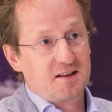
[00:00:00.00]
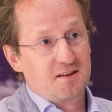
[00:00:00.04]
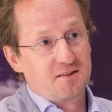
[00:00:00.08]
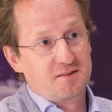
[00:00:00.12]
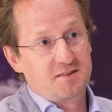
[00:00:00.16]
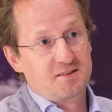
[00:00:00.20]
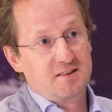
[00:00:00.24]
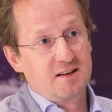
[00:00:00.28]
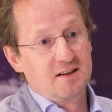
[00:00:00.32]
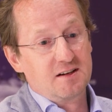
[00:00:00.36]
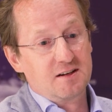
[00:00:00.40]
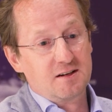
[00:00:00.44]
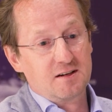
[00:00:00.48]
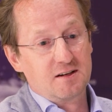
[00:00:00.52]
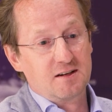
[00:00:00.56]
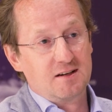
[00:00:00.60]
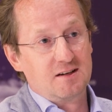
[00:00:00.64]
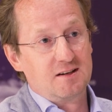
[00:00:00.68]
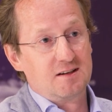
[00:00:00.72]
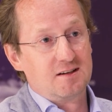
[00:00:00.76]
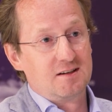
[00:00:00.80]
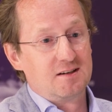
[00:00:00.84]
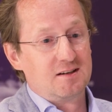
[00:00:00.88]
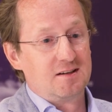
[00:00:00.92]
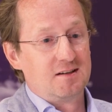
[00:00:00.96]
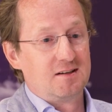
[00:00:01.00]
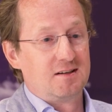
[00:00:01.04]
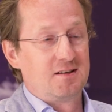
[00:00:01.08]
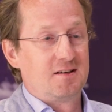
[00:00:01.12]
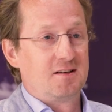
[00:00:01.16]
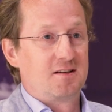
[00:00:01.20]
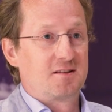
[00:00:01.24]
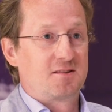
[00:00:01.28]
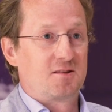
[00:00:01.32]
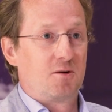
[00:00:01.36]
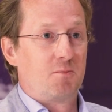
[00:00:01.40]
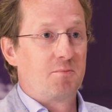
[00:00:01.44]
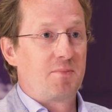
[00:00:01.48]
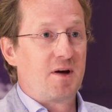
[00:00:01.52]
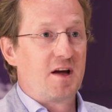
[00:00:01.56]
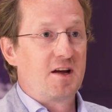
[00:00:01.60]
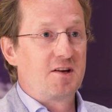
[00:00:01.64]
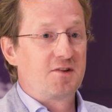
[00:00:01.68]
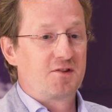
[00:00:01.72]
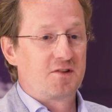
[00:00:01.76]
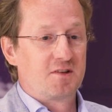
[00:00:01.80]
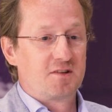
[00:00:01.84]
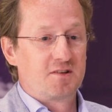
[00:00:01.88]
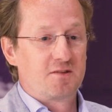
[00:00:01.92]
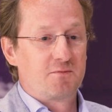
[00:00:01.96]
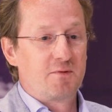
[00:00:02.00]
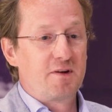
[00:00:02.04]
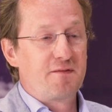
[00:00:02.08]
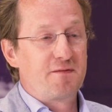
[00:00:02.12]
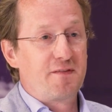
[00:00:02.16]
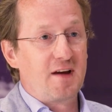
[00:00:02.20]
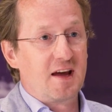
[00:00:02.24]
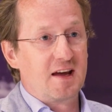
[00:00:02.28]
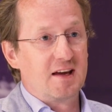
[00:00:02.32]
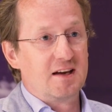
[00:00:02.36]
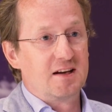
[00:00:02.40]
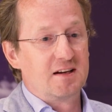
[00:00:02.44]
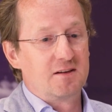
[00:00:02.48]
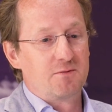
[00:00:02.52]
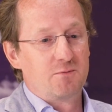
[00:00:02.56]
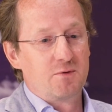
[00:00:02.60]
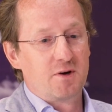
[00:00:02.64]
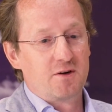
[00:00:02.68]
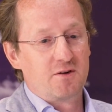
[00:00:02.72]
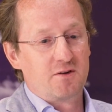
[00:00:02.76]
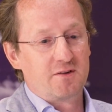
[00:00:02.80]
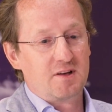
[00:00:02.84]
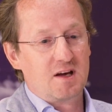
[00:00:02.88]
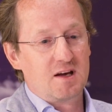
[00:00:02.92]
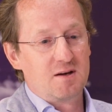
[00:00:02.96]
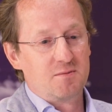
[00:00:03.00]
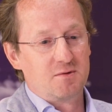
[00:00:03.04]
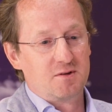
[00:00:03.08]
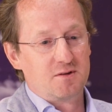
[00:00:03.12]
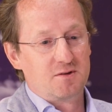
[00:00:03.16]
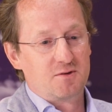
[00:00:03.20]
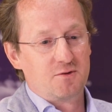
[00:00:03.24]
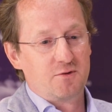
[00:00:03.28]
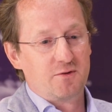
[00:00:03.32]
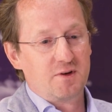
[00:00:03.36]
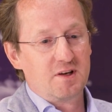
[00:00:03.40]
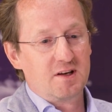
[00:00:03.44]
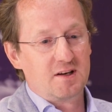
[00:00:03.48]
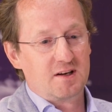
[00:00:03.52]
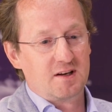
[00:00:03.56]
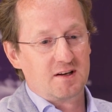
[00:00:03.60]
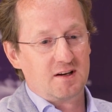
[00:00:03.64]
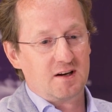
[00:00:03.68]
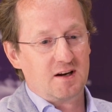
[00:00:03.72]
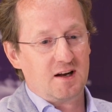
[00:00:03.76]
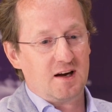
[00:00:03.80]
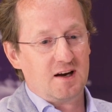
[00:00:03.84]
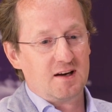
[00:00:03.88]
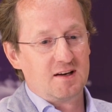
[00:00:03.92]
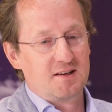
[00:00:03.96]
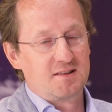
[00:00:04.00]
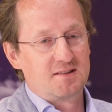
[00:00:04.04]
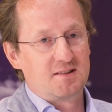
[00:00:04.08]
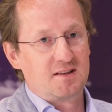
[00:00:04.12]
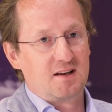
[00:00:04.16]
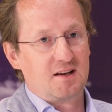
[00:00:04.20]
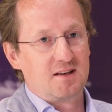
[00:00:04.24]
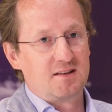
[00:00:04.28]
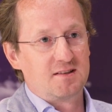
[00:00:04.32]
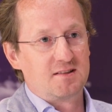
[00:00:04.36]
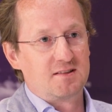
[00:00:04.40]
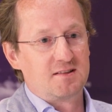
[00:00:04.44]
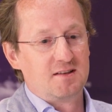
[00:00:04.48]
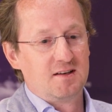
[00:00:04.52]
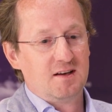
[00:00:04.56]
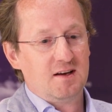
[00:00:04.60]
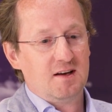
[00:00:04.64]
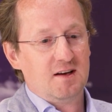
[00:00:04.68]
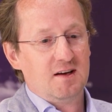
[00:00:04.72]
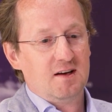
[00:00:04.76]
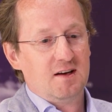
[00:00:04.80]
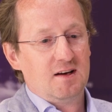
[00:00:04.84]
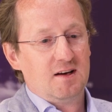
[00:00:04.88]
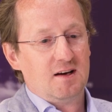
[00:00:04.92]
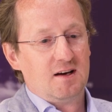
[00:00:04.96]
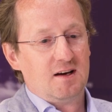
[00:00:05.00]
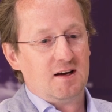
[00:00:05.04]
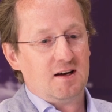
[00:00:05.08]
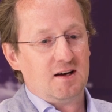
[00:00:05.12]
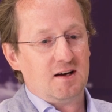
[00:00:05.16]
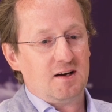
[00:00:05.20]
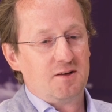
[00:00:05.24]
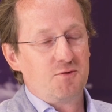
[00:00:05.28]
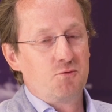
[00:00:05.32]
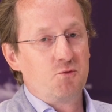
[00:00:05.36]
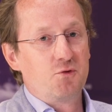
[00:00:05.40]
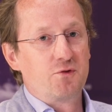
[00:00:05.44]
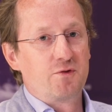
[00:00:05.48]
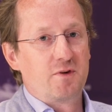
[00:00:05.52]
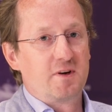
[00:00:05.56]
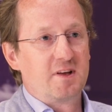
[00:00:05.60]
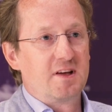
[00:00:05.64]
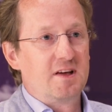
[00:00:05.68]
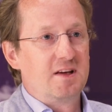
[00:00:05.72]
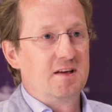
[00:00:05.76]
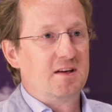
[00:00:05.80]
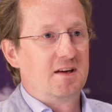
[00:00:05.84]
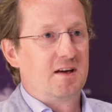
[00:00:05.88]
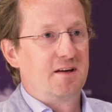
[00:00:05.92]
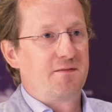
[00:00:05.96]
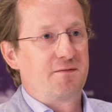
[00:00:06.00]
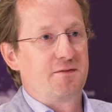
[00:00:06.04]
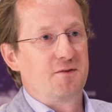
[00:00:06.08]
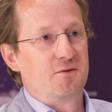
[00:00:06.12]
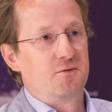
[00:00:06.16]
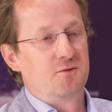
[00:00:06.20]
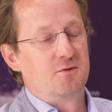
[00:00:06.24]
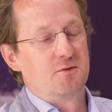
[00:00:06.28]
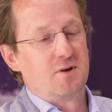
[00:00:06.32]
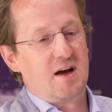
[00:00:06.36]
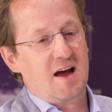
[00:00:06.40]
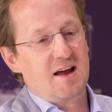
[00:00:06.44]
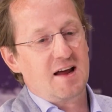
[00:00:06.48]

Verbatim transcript: there are still uh, some patients we fail. We're not able to recanalize. And uh, usually, if you